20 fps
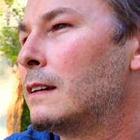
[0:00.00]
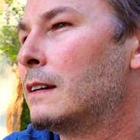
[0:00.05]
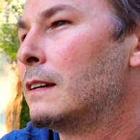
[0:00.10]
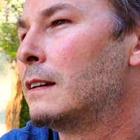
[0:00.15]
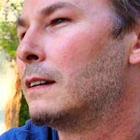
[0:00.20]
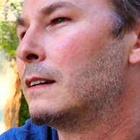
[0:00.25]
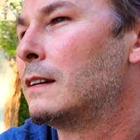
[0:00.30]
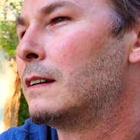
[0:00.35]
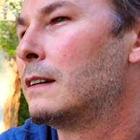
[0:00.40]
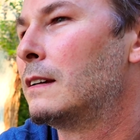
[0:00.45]

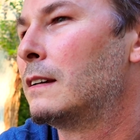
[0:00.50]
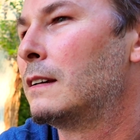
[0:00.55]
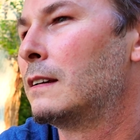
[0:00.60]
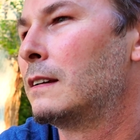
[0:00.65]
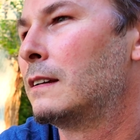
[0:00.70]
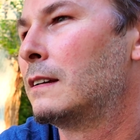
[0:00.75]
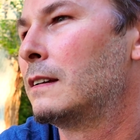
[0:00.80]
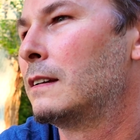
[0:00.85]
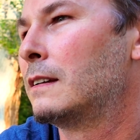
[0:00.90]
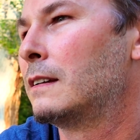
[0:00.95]

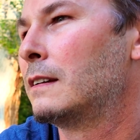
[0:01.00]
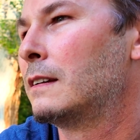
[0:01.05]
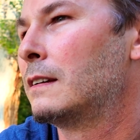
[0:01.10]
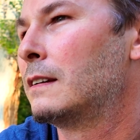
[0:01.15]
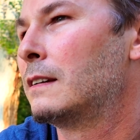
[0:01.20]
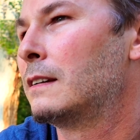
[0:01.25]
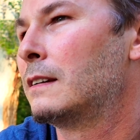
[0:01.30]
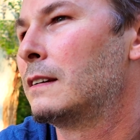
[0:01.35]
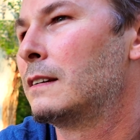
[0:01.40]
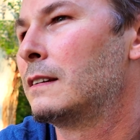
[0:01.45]

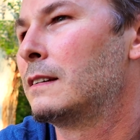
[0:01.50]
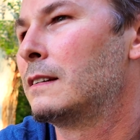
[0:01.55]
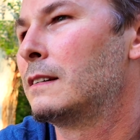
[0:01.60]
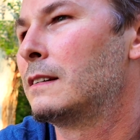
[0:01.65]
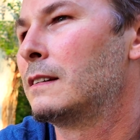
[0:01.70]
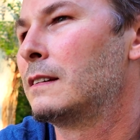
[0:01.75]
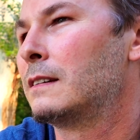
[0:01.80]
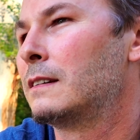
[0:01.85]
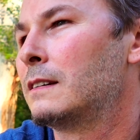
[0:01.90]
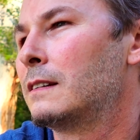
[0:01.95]

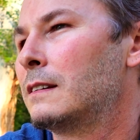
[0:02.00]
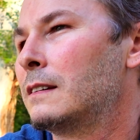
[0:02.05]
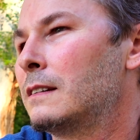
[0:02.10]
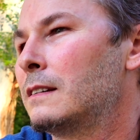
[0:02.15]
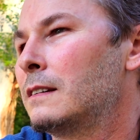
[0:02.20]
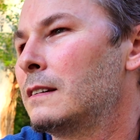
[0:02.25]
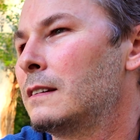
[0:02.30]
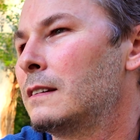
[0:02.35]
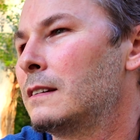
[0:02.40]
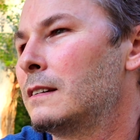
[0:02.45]

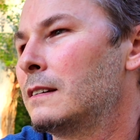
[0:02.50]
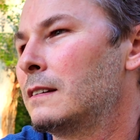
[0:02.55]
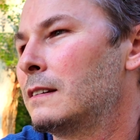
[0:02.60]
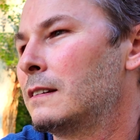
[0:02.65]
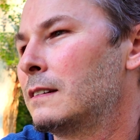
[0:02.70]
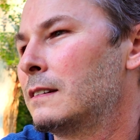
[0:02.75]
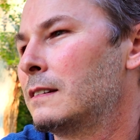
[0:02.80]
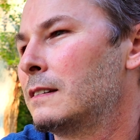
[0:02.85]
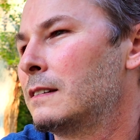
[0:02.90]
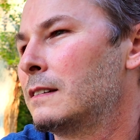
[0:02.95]

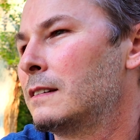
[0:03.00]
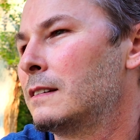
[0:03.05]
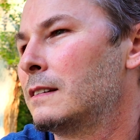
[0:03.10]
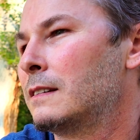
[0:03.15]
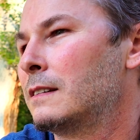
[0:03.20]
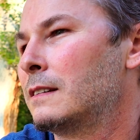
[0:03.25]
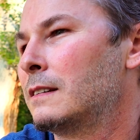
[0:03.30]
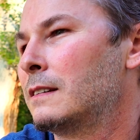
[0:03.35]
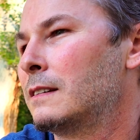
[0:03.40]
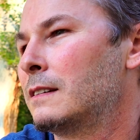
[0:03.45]

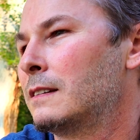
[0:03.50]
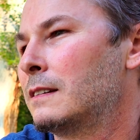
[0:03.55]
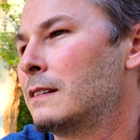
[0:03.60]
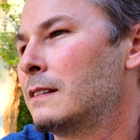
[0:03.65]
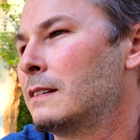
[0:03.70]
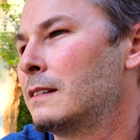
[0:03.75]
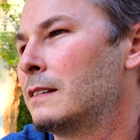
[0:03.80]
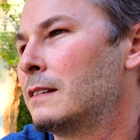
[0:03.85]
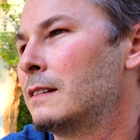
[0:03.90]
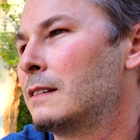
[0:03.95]

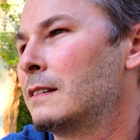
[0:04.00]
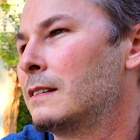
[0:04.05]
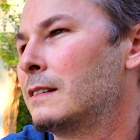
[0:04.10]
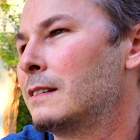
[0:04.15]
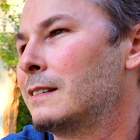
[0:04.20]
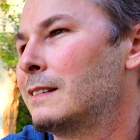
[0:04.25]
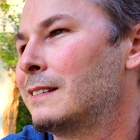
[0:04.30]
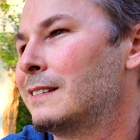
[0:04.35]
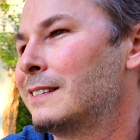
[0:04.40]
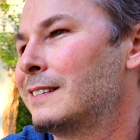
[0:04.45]

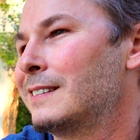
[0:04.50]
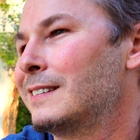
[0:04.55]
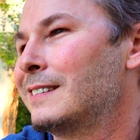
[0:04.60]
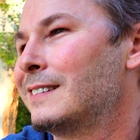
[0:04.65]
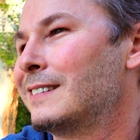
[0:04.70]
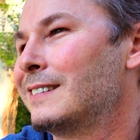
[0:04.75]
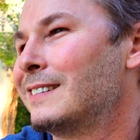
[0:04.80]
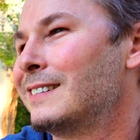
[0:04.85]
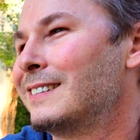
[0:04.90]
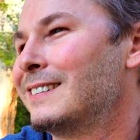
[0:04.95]

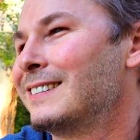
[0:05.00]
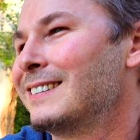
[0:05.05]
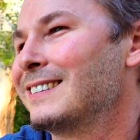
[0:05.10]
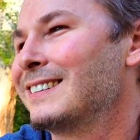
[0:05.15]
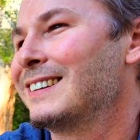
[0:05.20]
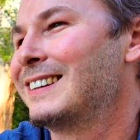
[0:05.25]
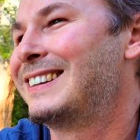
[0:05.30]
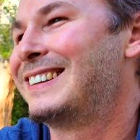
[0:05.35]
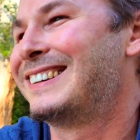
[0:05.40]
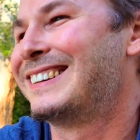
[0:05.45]

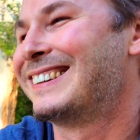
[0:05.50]
The person shown says nothing.